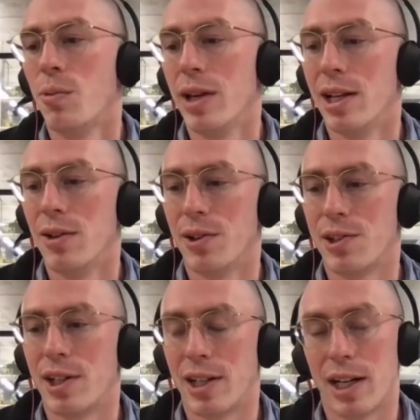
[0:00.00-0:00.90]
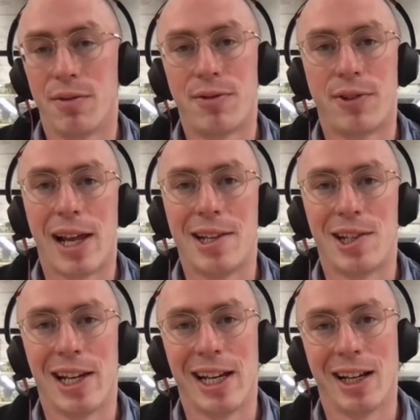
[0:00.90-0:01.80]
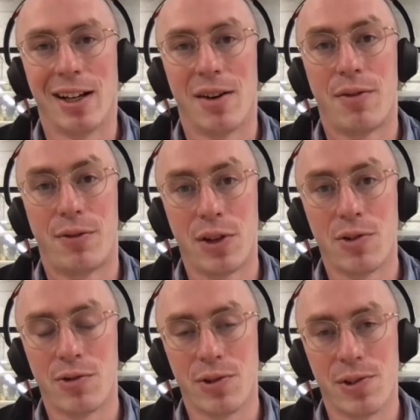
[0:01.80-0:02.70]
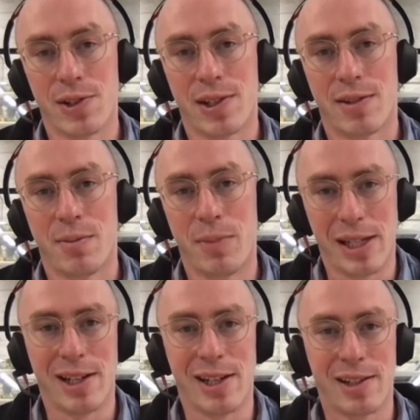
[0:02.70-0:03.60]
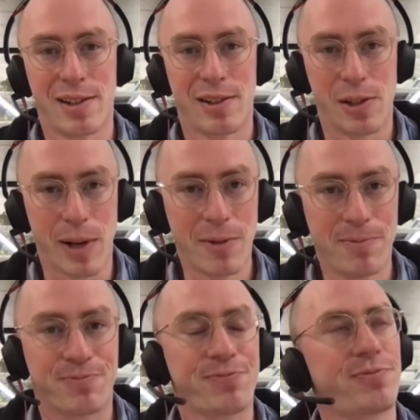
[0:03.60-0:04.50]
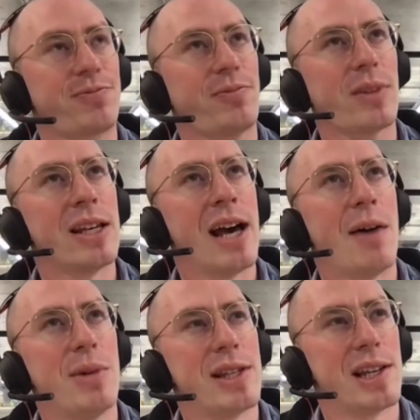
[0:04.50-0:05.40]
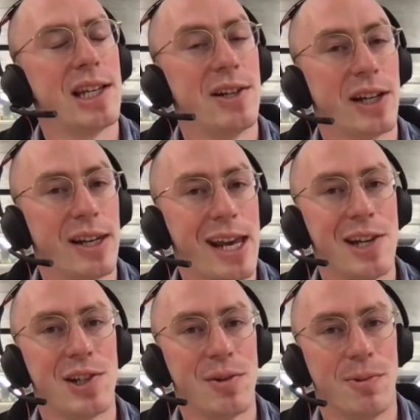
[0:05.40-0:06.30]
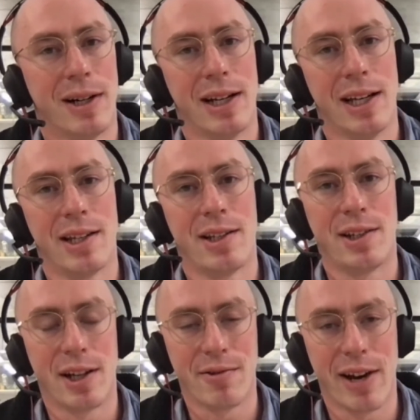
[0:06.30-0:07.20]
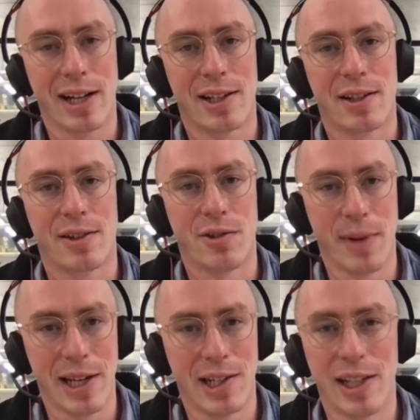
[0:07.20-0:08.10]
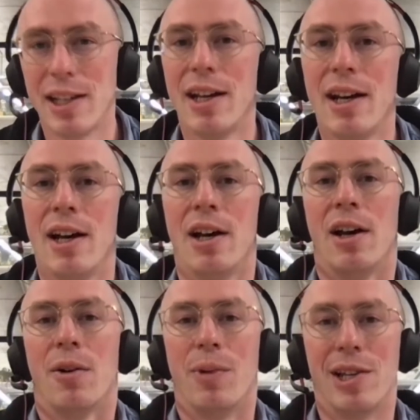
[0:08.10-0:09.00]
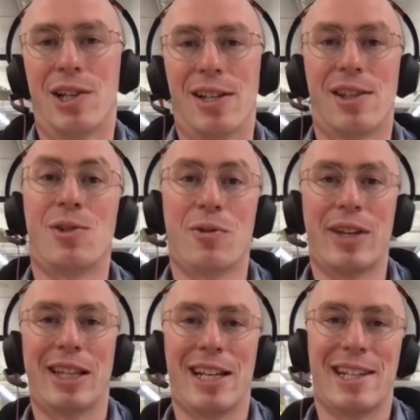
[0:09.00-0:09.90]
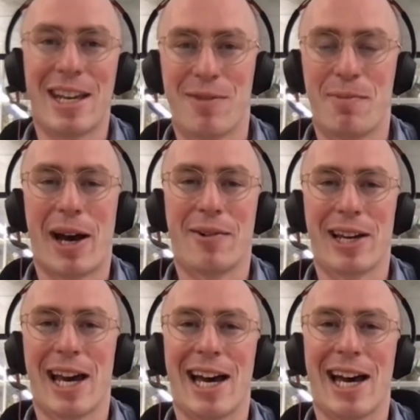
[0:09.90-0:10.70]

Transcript: we launched our kind of fledgling funerals business as well. And we started doing nationwide direct cremation, which is the sort of thing that David Bowie